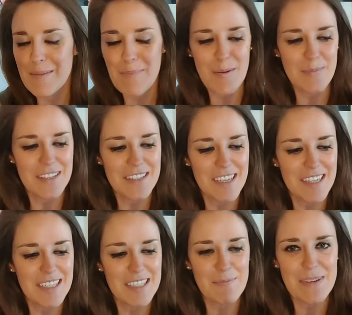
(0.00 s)
The puppies
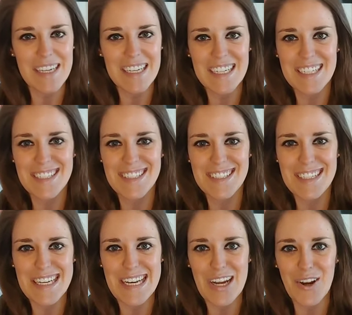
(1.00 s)
like to be
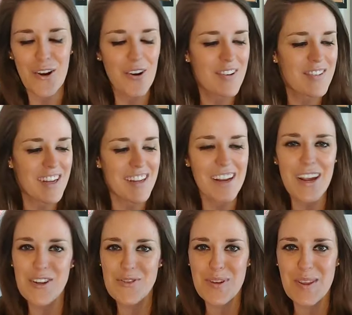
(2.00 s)
near, and I
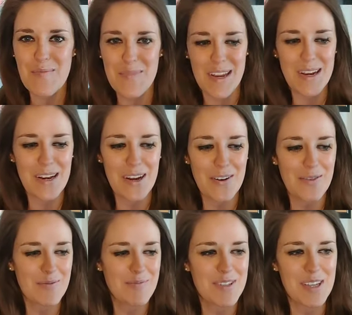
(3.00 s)
enjoy them being near,
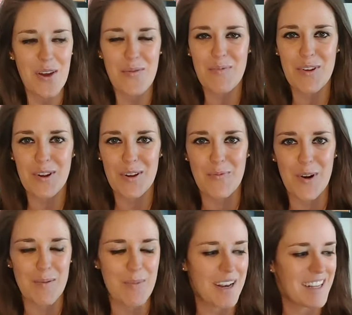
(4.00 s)
so they're good
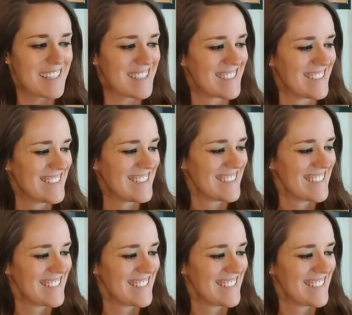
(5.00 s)
work buddies.